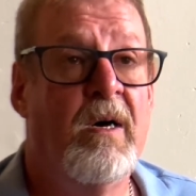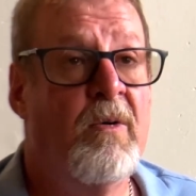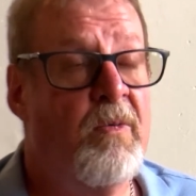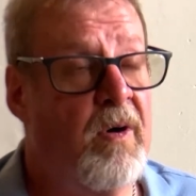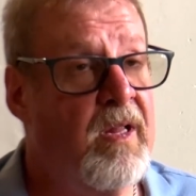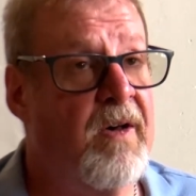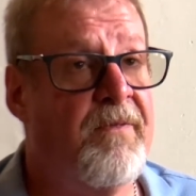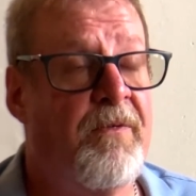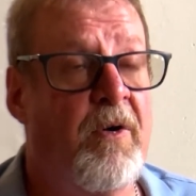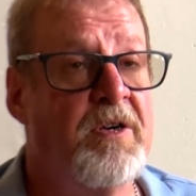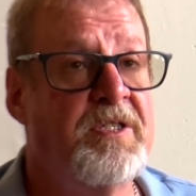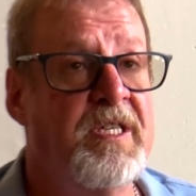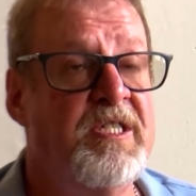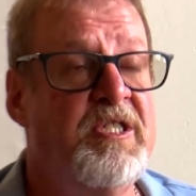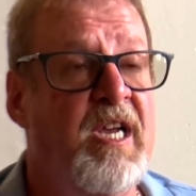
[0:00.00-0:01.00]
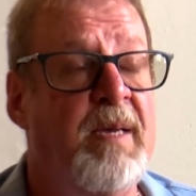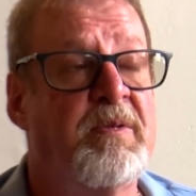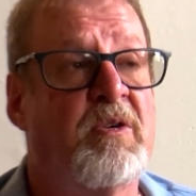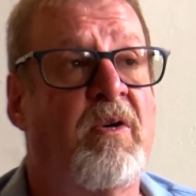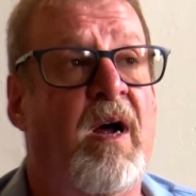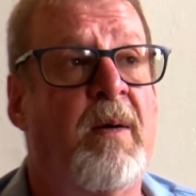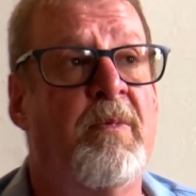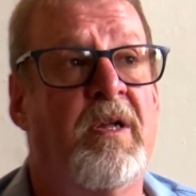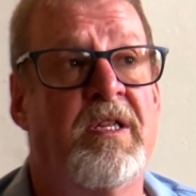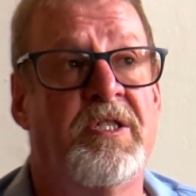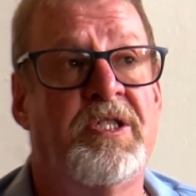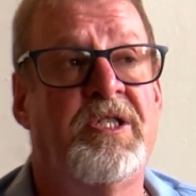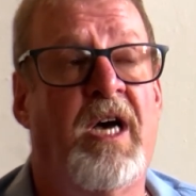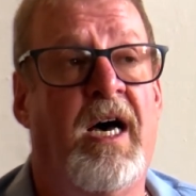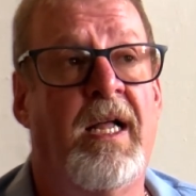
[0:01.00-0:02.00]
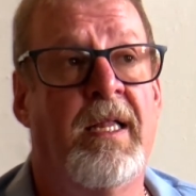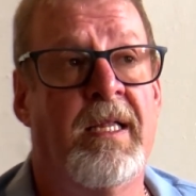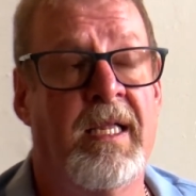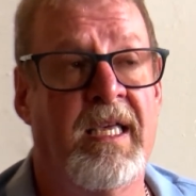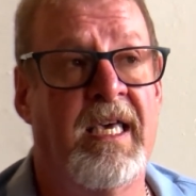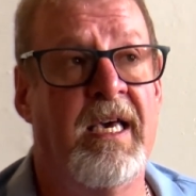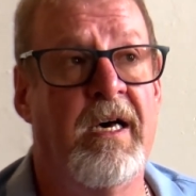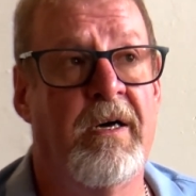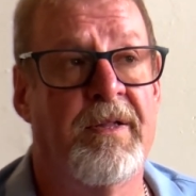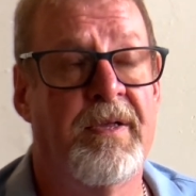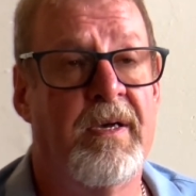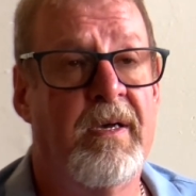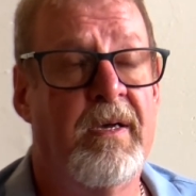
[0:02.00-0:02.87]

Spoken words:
Well, unfortunately, James Cromwell is shot and killed.